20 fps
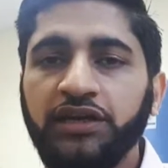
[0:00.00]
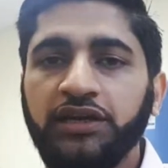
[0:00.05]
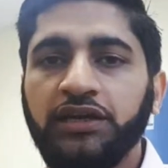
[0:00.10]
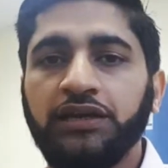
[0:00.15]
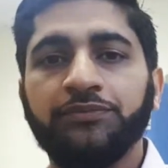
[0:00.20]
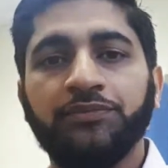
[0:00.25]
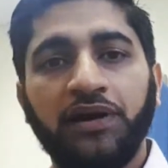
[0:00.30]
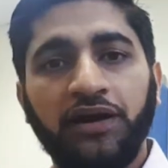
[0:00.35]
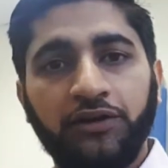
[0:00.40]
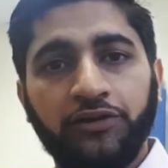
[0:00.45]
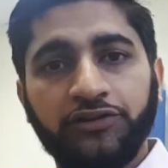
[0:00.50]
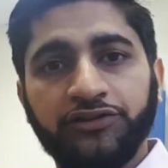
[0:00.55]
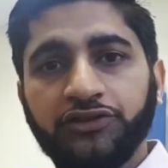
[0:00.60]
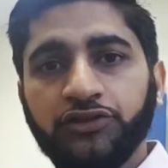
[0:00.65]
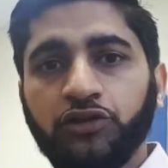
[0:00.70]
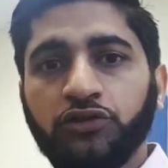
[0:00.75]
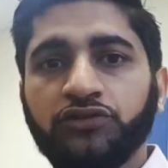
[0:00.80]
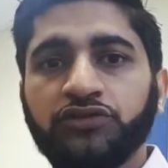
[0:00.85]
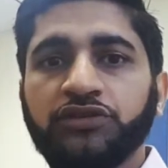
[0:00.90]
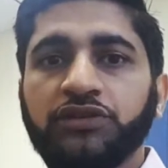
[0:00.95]
In biology
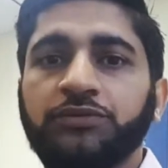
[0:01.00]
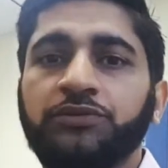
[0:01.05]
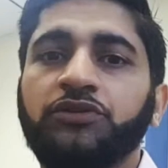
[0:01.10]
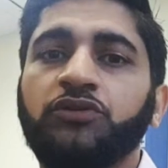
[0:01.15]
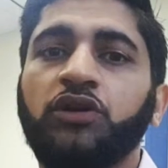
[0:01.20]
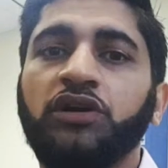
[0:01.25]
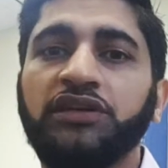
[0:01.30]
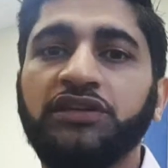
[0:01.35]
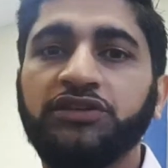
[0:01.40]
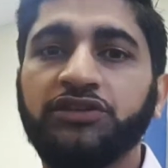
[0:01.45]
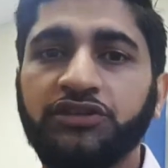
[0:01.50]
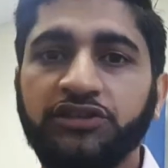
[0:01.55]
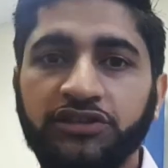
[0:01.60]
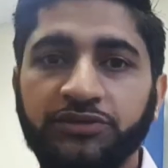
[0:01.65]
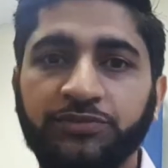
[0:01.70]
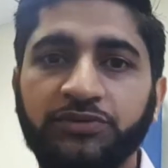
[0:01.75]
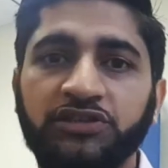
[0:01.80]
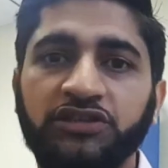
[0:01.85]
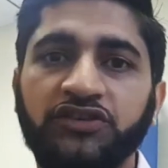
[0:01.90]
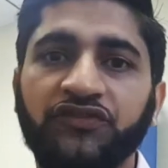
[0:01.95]
concept, you've got
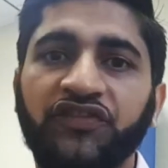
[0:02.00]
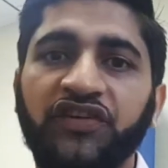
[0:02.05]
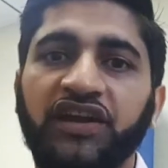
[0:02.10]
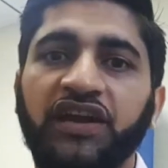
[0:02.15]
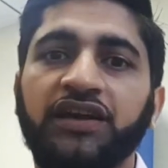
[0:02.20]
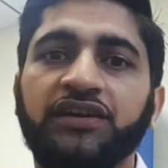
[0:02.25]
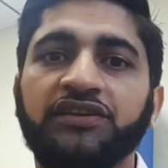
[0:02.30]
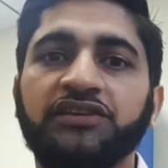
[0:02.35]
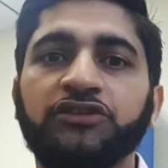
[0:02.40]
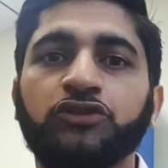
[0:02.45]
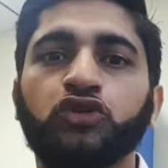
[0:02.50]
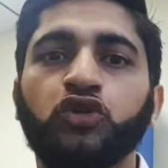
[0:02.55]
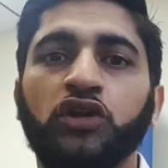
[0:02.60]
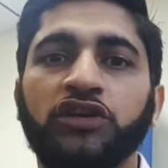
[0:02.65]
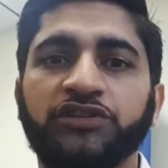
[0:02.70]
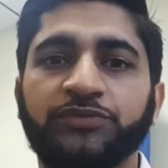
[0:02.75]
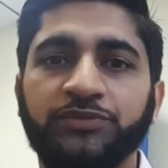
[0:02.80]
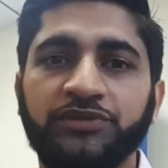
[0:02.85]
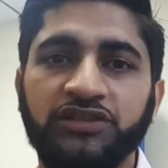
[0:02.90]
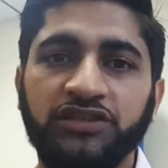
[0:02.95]
inter-specific and
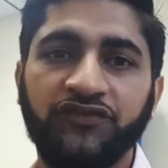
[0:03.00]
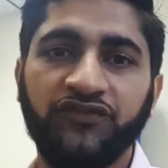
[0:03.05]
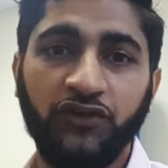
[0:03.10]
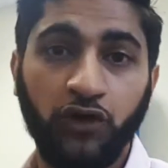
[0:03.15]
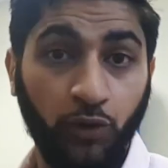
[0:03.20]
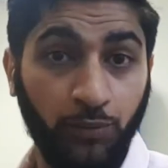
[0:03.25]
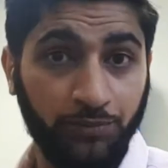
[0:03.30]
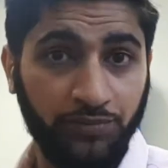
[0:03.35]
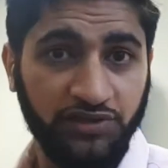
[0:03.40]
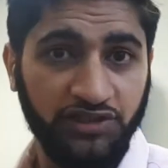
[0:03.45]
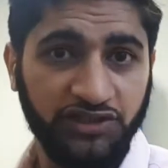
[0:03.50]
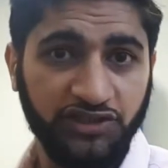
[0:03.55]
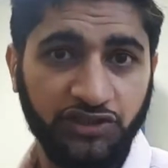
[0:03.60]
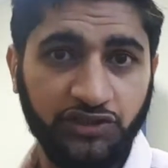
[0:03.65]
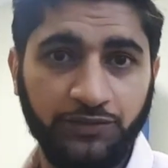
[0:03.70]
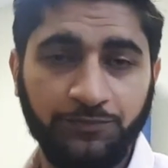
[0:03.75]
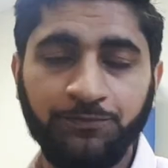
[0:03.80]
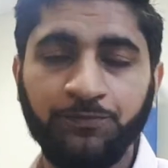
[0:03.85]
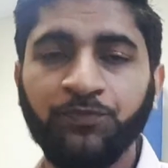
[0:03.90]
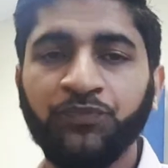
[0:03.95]
intra-specific
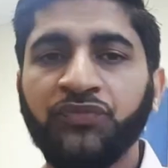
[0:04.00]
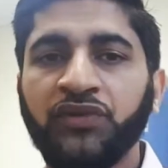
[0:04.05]
competition.